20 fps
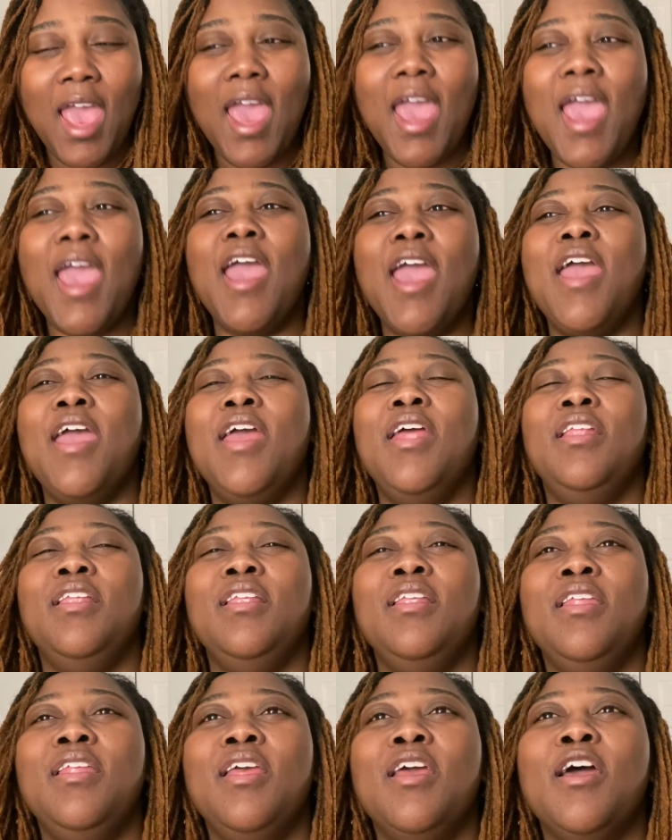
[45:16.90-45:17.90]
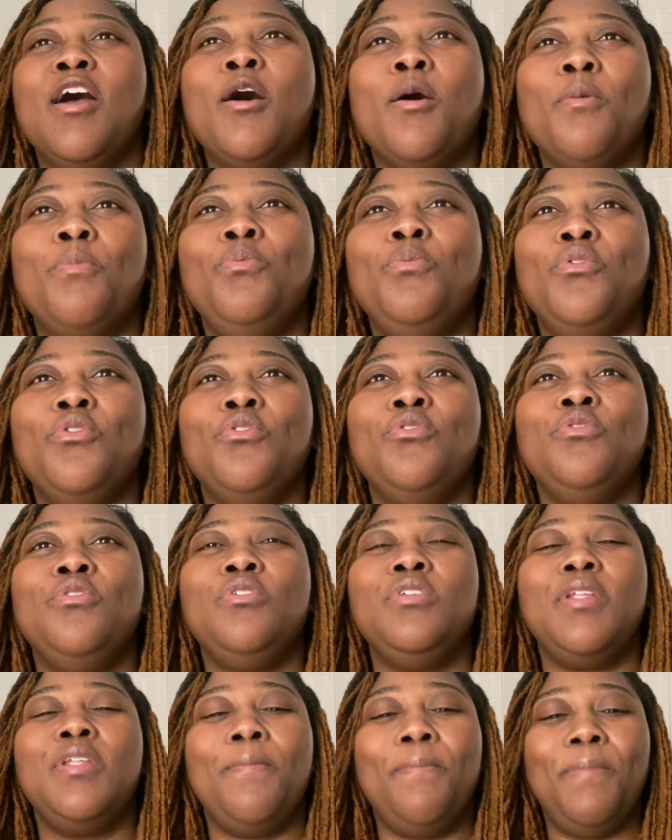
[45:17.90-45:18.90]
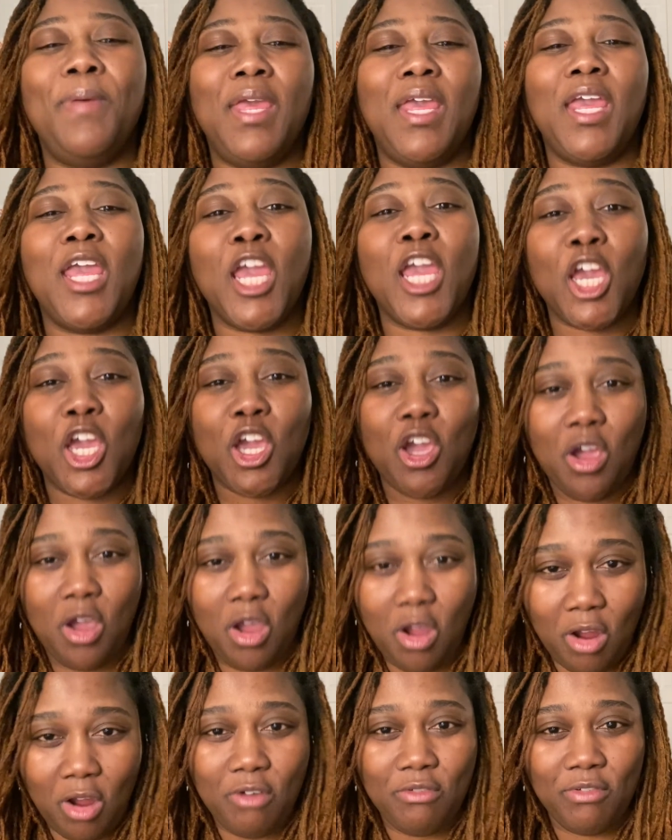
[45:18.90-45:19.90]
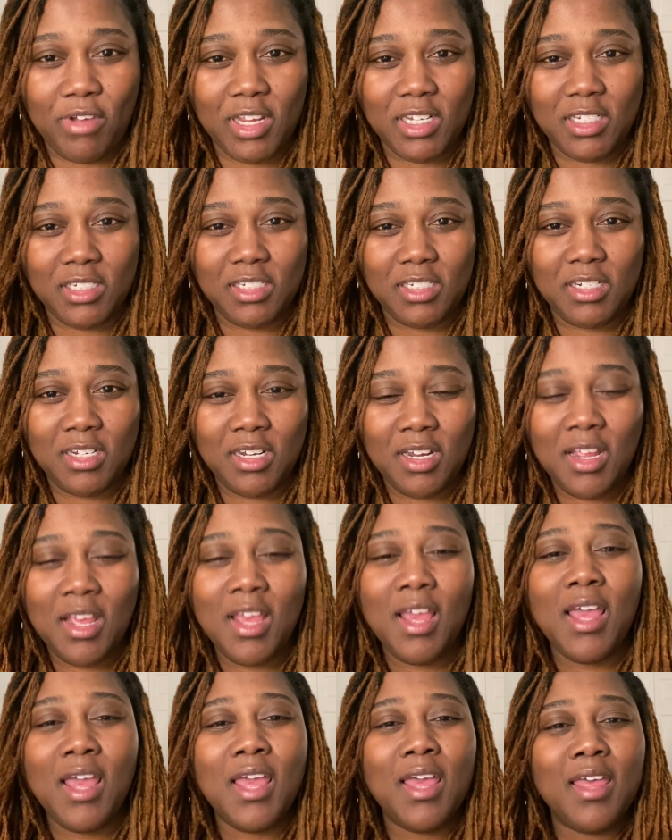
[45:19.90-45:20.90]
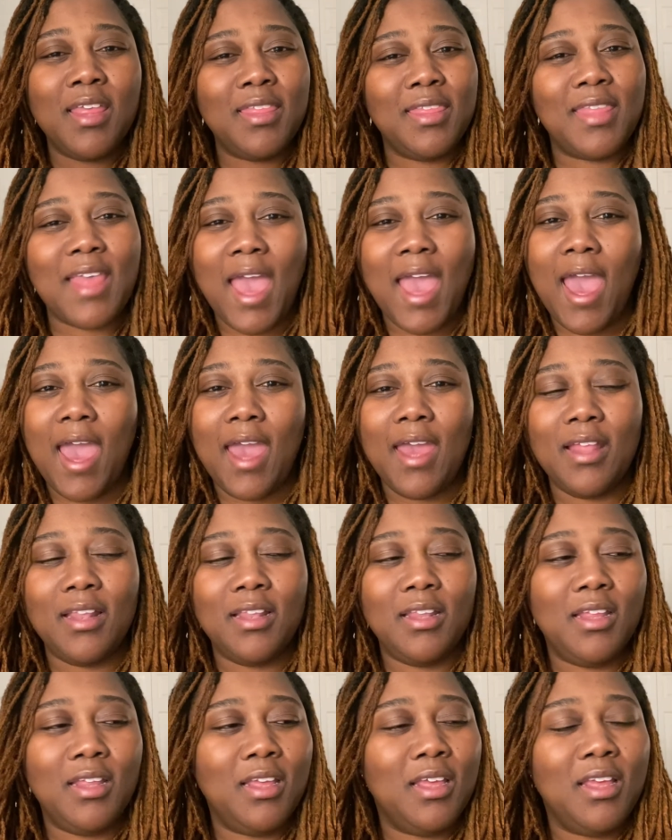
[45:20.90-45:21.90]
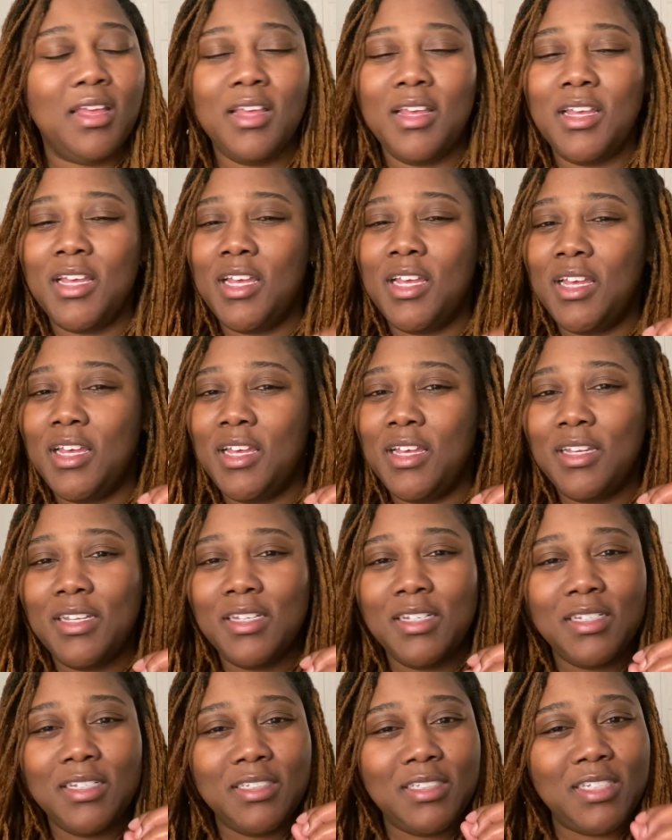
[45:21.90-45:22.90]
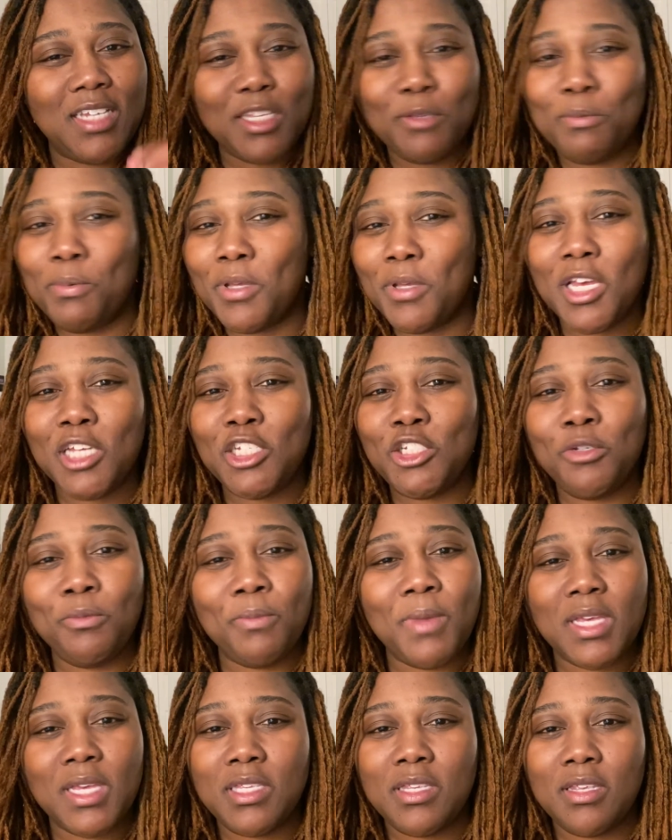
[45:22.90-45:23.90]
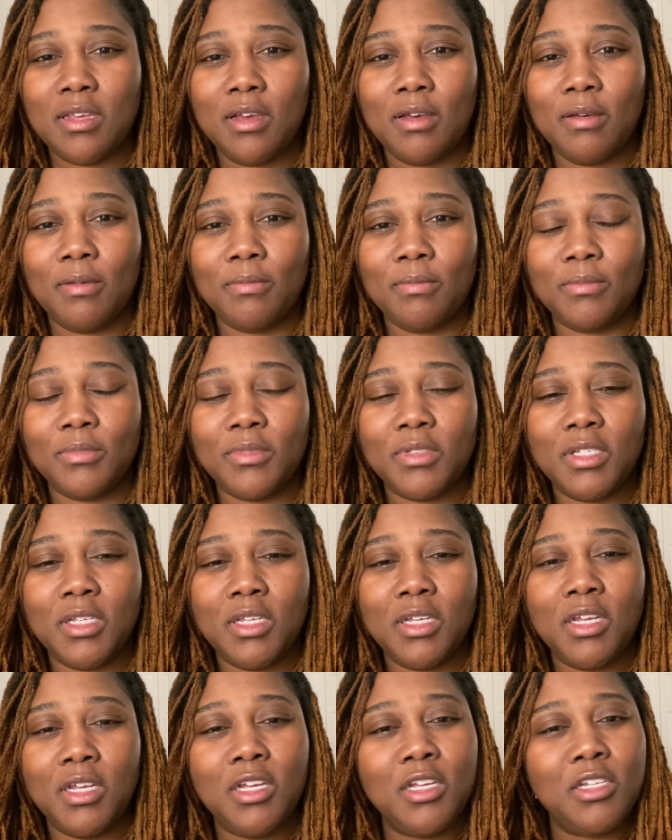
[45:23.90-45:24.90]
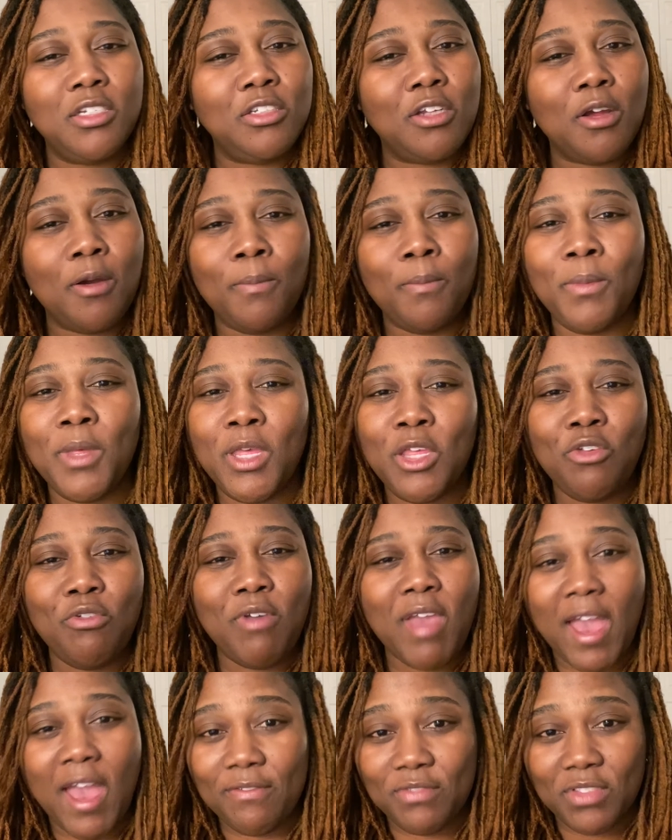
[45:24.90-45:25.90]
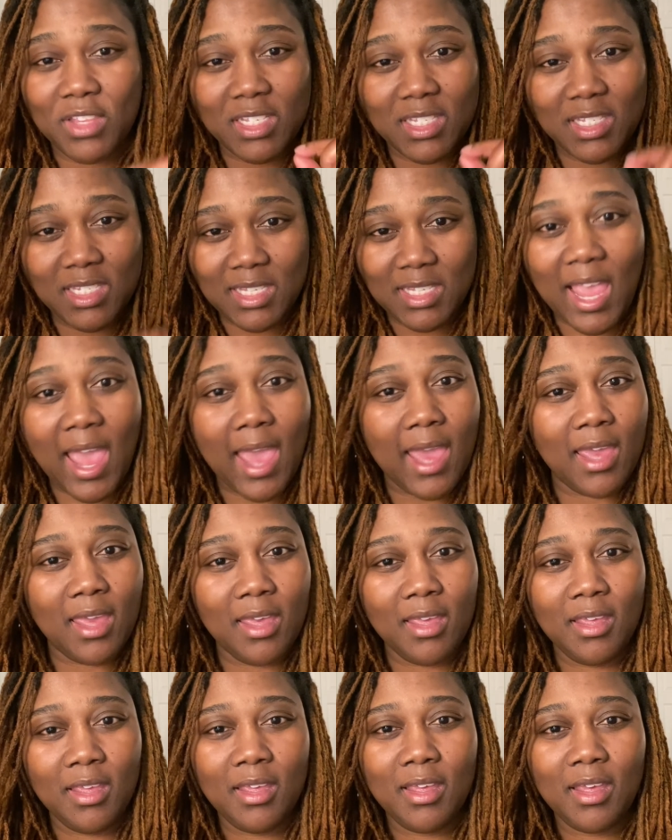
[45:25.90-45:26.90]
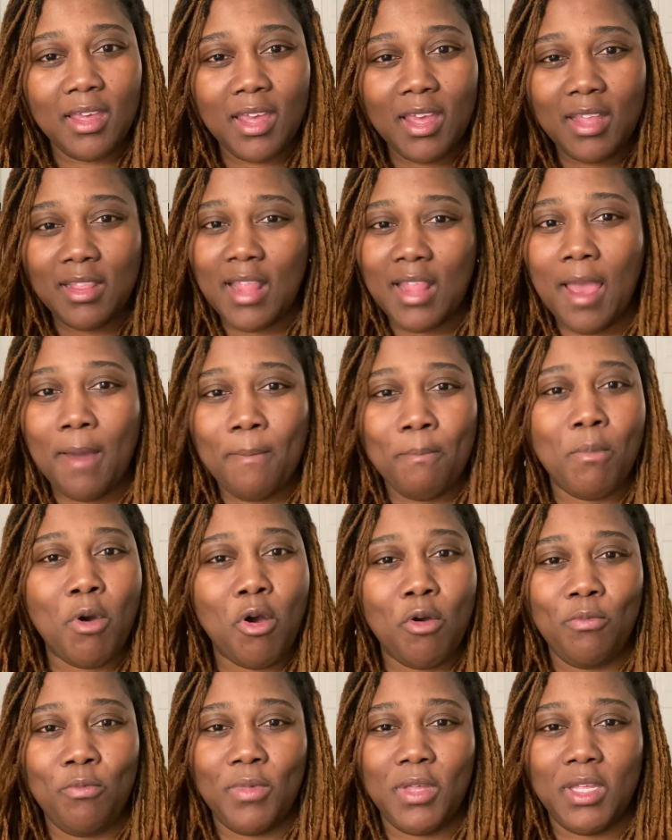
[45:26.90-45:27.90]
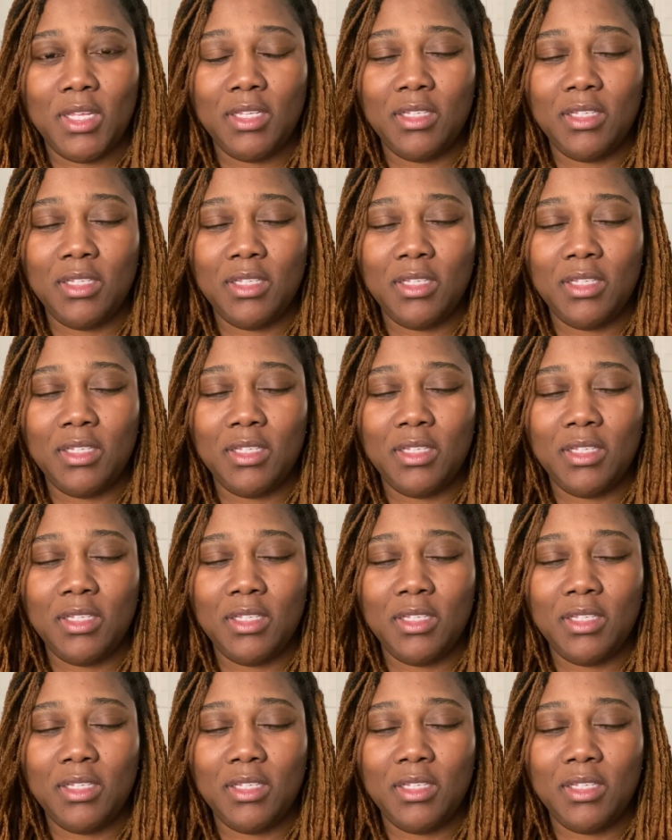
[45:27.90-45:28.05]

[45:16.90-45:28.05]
and help you to be encouraged that just because you mess up don't mean you have to stay in that moment.